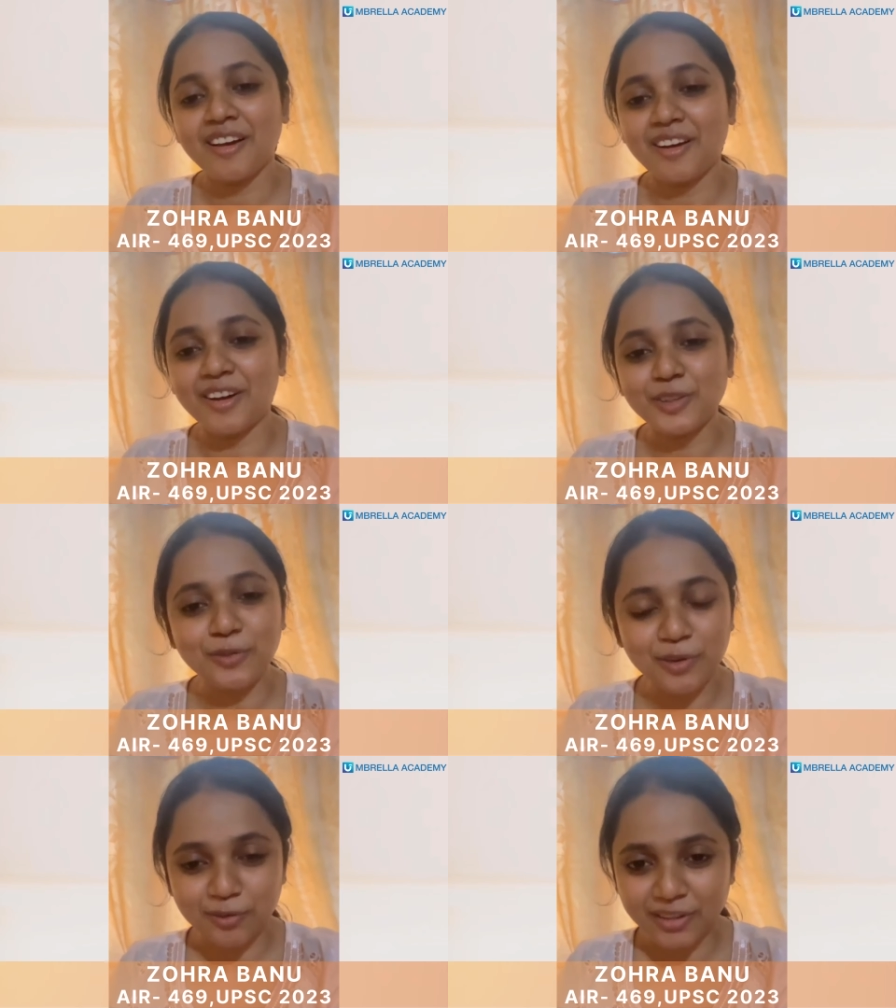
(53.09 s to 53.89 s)
uh, to
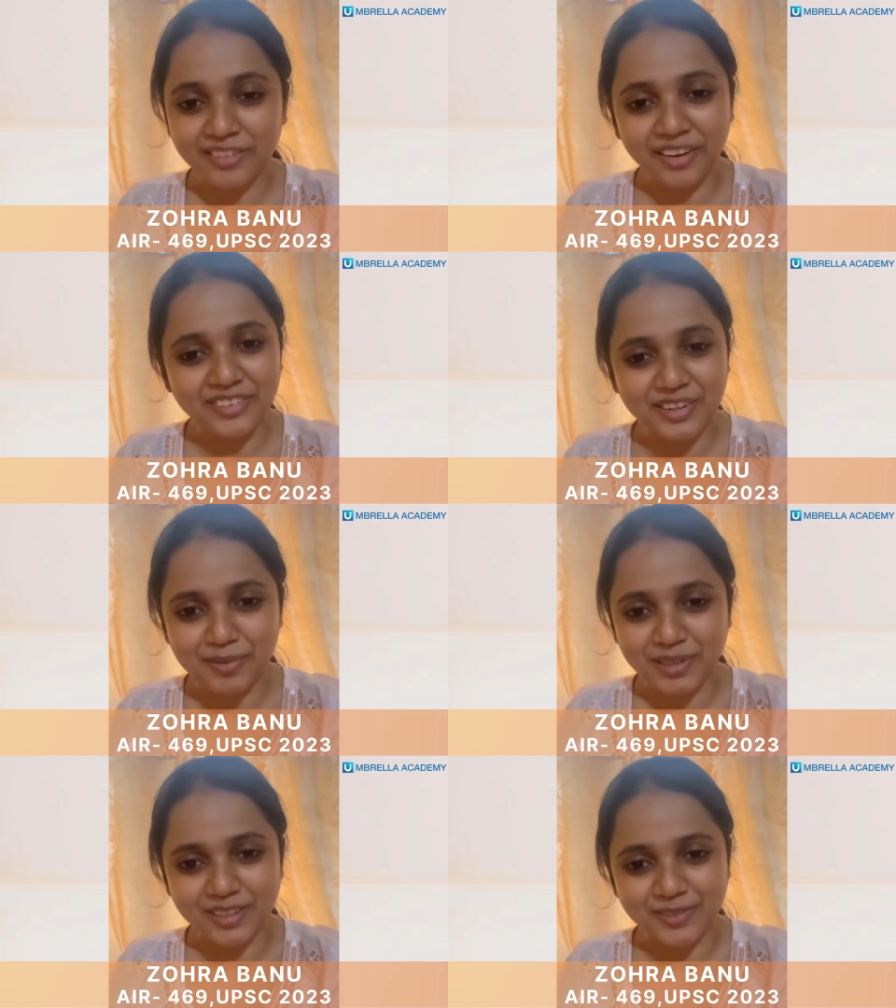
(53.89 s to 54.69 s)
fulfill their
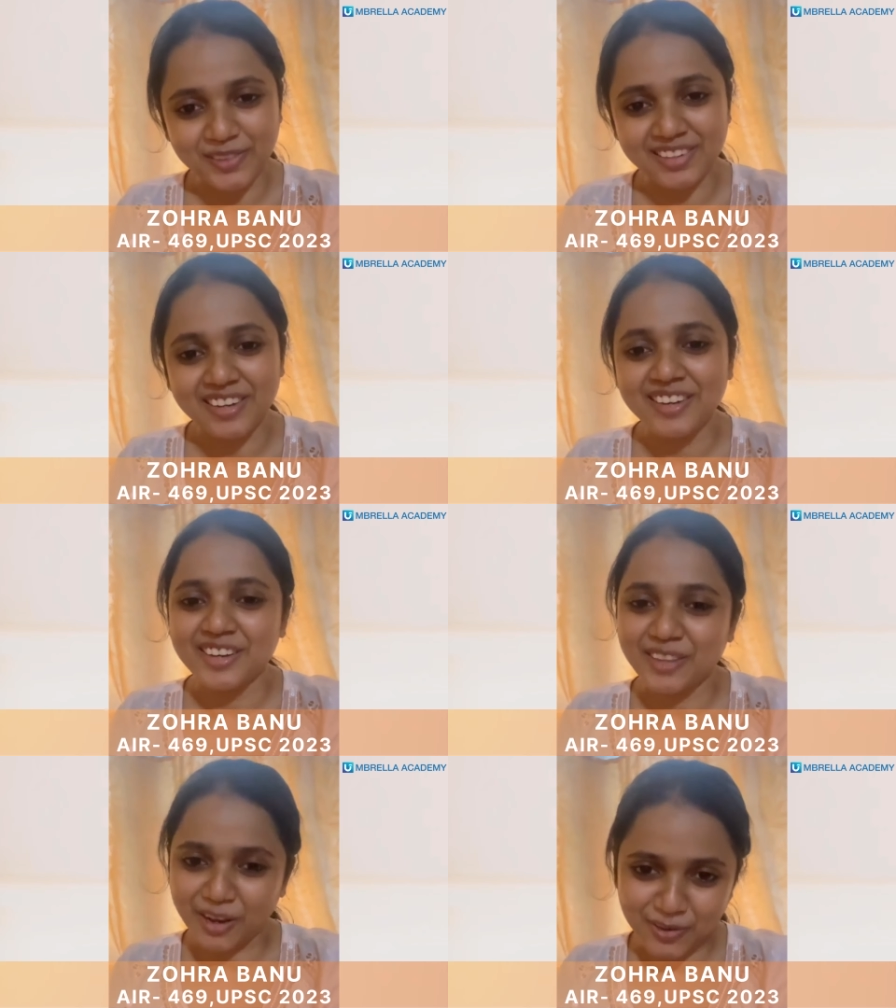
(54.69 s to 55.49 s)
dreams as well. Thank